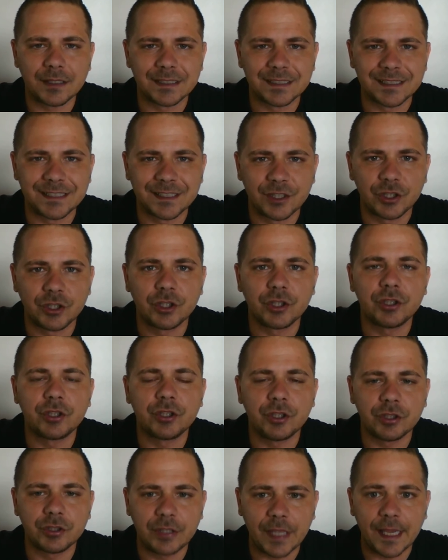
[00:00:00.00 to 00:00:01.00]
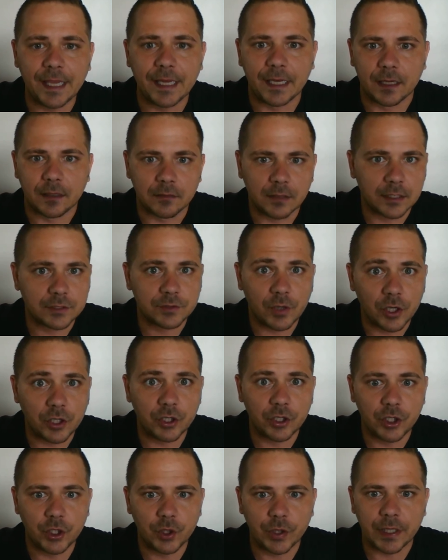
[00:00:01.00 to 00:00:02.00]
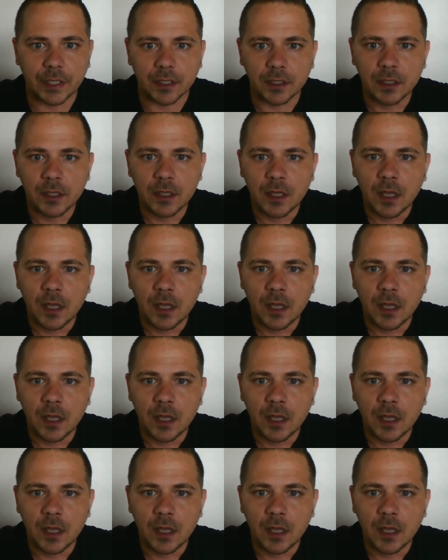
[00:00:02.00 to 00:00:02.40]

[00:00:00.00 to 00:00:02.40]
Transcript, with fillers: you're, you're dating. That's all you're doing.